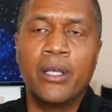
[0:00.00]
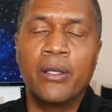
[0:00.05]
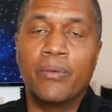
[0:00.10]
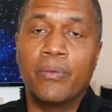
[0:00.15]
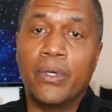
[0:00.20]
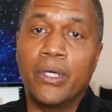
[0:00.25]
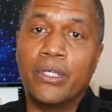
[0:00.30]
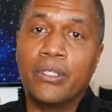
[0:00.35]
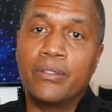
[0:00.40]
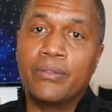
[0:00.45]

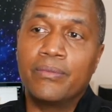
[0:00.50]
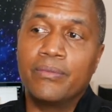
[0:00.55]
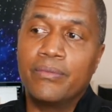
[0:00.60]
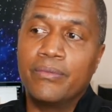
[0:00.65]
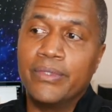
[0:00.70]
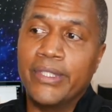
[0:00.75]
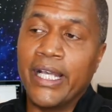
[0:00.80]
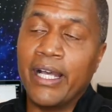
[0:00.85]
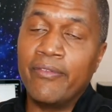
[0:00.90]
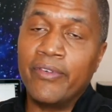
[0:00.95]
Well,
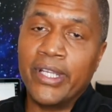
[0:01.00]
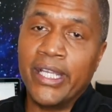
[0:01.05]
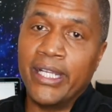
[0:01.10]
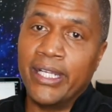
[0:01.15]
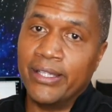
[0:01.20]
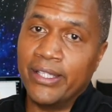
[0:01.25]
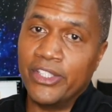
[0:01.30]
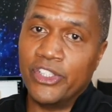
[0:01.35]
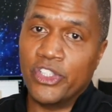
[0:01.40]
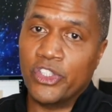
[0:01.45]

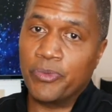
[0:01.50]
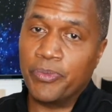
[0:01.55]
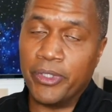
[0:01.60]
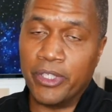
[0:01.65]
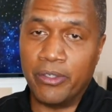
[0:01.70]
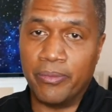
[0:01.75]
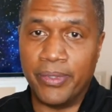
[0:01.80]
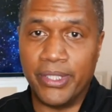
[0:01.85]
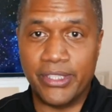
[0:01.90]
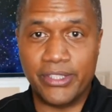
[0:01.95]
navigating these
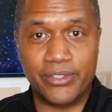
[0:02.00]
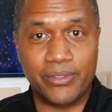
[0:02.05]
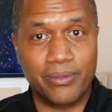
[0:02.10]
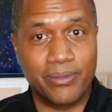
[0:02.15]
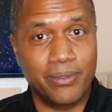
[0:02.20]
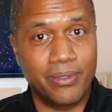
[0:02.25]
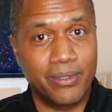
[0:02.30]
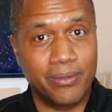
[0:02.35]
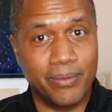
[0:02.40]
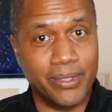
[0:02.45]
experiments
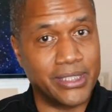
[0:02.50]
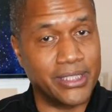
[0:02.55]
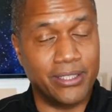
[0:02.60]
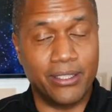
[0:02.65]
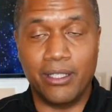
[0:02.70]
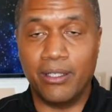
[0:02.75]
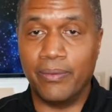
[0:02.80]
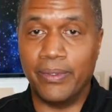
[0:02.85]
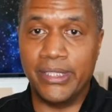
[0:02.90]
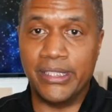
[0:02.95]
wasn't
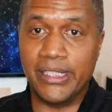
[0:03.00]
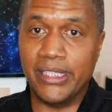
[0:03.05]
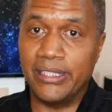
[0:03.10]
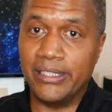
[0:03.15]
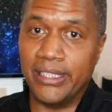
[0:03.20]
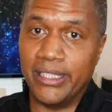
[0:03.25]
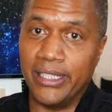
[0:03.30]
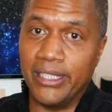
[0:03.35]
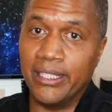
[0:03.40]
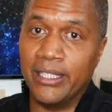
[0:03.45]
always
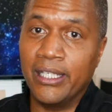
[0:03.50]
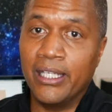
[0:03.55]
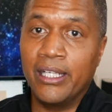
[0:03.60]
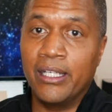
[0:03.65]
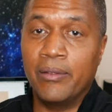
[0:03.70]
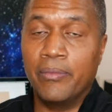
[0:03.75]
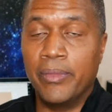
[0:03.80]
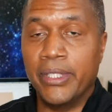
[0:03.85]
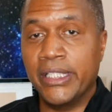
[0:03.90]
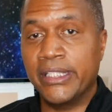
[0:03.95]
easy.
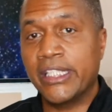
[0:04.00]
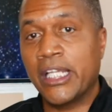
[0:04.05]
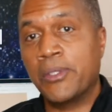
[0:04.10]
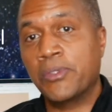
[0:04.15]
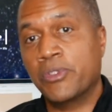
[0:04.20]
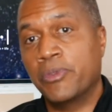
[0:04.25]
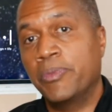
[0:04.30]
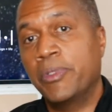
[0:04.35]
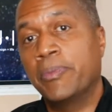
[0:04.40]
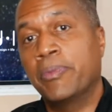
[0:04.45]
Many times
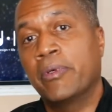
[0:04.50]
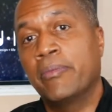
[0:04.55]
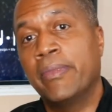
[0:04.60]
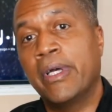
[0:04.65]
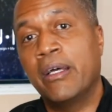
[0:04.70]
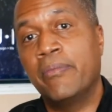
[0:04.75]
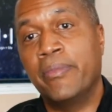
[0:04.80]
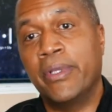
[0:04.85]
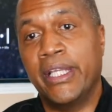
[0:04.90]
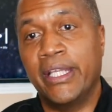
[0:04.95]
when people
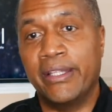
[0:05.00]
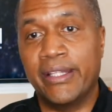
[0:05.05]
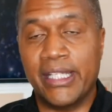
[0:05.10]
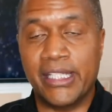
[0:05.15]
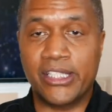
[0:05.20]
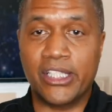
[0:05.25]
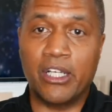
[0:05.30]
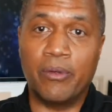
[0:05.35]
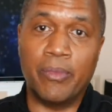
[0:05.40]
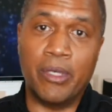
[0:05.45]
met me, they
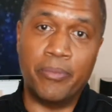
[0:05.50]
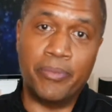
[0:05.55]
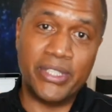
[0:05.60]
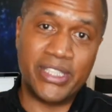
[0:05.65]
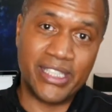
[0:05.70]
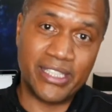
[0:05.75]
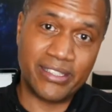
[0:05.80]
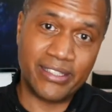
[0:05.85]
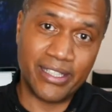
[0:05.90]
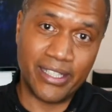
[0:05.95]
saw my
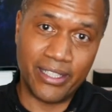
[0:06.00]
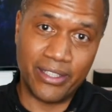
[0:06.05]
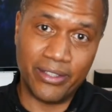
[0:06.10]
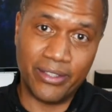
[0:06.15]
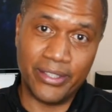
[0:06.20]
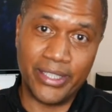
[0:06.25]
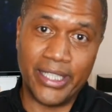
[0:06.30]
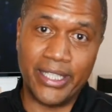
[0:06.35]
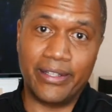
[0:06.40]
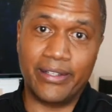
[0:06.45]
business title
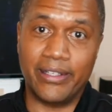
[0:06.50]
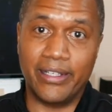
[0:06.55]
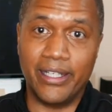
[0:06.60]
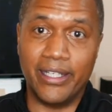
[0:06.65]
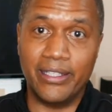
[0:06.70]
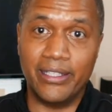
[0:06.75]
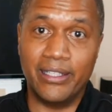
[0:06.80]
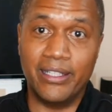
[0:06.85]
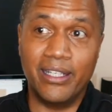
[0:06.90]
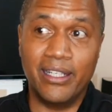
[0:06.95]
and they
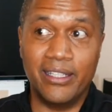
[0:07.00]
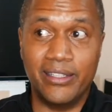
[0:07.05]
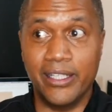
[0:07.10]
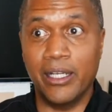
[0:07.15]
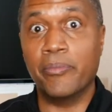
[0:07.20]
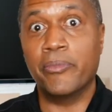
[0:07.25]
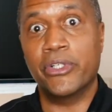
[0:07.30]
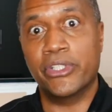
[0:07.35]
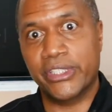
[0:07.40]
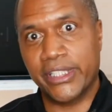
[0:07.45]
thought,
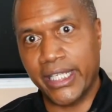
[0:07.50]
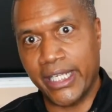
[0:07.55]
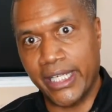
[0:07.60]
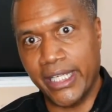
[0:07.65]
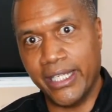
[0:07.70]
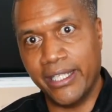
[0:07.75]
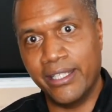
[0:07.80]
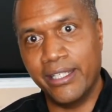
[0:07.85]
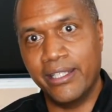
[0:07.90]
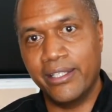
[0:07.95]
numbers guy,
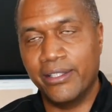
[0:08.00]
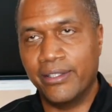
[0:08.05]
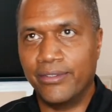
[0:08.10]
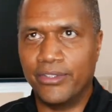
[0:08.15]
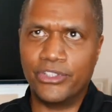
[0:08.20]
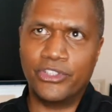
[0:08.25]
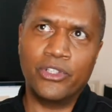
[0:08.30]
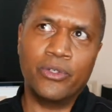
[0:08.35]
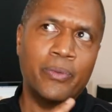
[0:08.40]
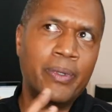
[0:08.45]

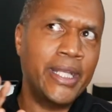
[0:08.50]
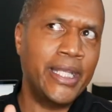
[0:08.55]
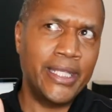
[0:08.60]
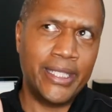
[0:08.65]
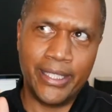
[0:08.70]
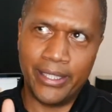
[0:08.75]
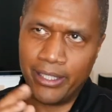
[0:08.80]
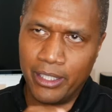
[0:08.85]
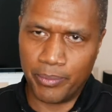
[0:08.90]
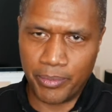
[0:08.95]
there's no way he
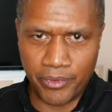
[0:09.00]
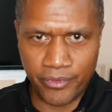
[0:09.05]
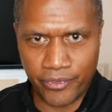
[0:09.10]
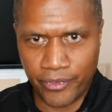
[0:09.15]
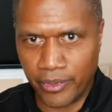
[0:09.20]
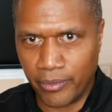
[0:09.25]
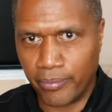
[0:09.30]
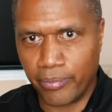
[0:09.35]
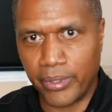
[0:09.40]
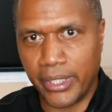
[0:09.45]
could help
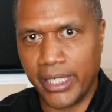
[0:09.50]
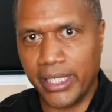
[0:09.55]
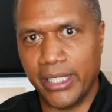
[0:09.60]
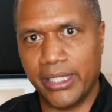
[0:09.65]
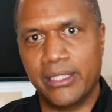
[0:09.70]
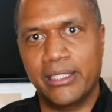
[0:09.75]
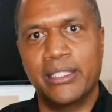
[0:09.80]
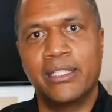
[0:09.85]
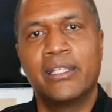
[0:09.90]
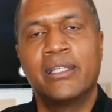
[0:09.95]
inform
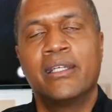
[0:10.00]
product.